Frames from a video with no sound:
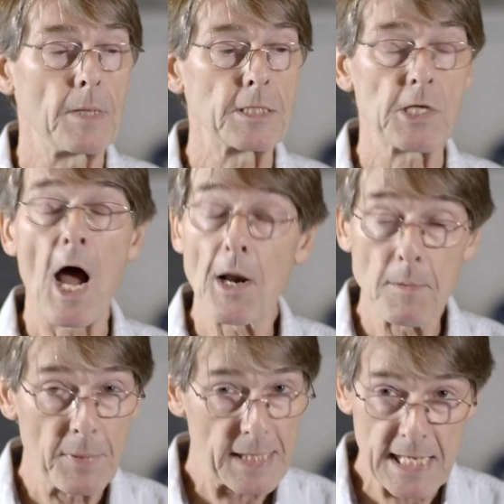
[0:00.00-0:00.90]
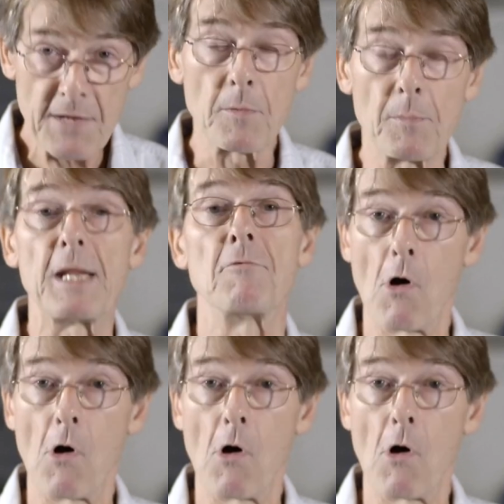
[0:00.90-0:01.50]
It's unbelievably